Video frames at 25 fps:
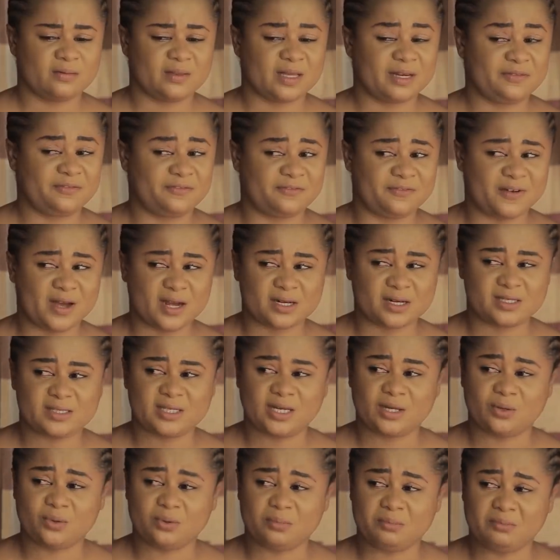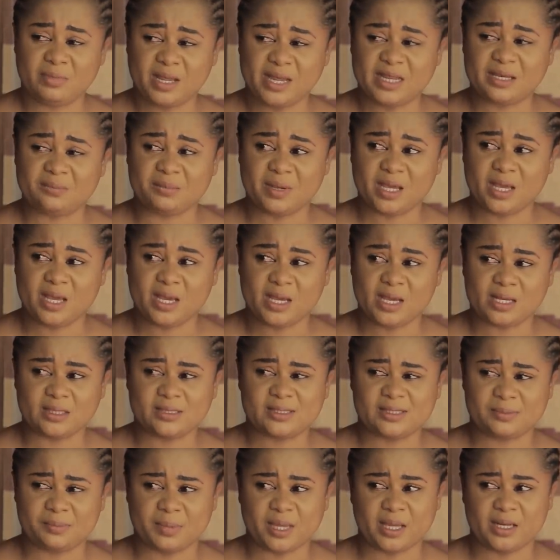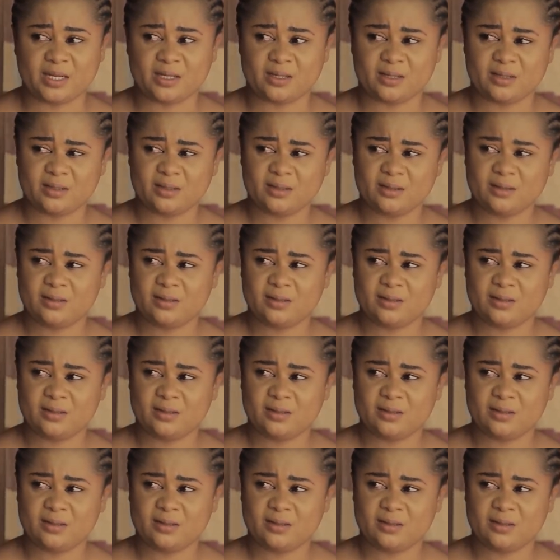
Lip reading: That fact alone made me hate men.